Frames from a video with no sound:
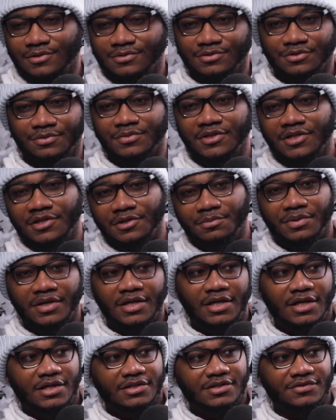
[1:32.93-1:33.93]
social media
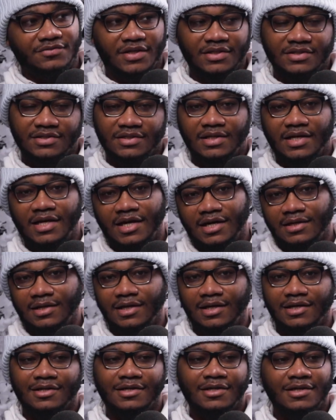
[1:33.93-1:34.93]
page. If I see they had
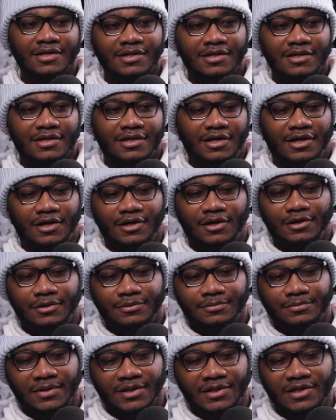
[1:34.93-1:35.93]
like
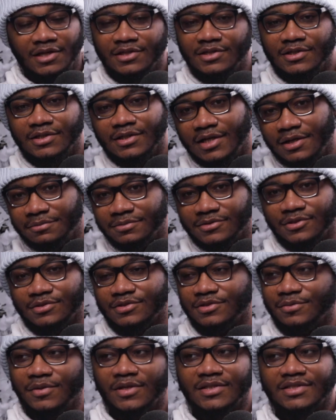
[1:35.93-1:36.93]
another episode
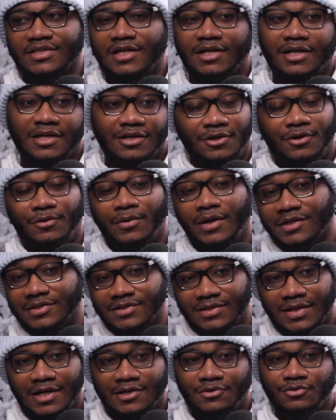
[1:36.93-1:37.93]
somewhere else, I go
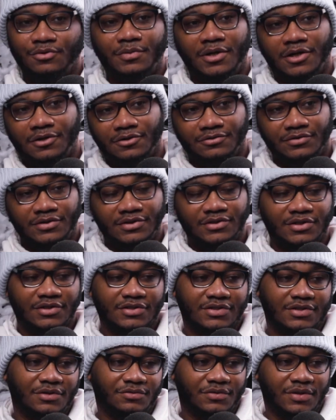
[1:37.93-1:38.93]
watch that, do my own research,
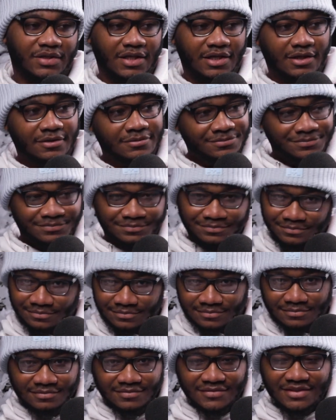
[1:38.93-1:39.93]
stuff like that.
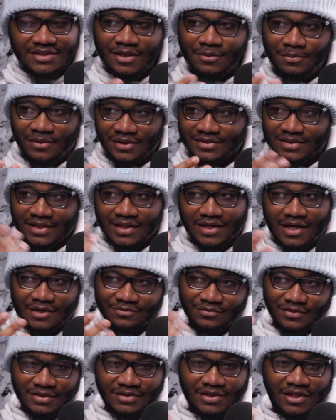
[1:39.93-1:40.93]
But it's like
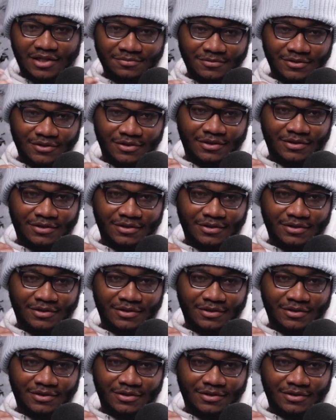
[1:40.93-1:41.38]
after time,